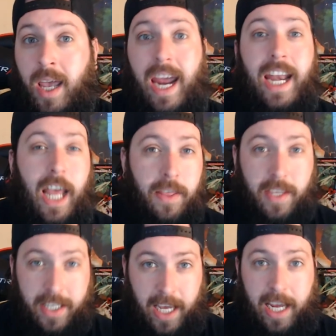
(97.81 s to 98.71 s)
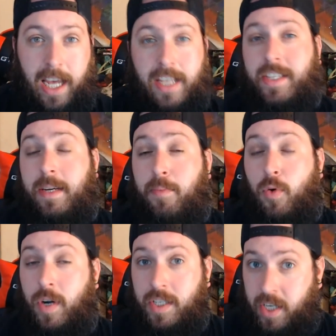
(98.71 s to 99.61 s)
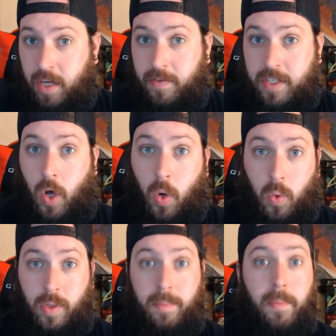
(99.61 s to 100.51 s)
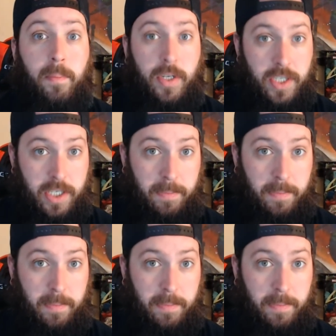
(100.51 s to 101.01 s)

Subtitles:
and end the day as a prince of his own princedom.